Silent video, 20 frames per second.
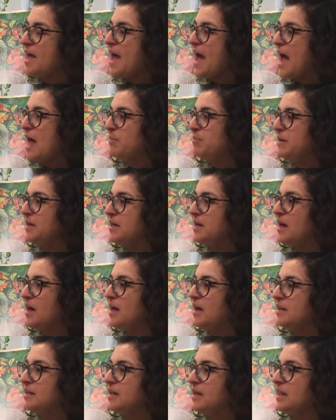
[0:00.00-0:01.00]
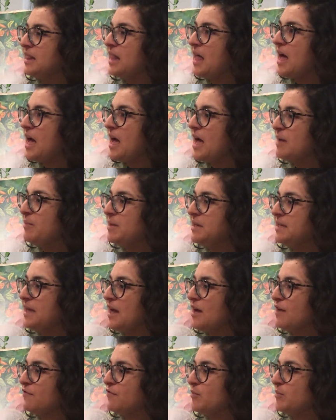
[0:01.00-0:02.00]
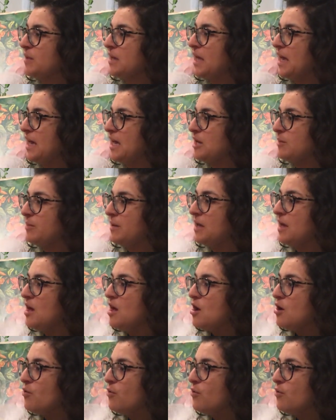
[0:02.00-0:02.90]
had begun climbing down from the canopy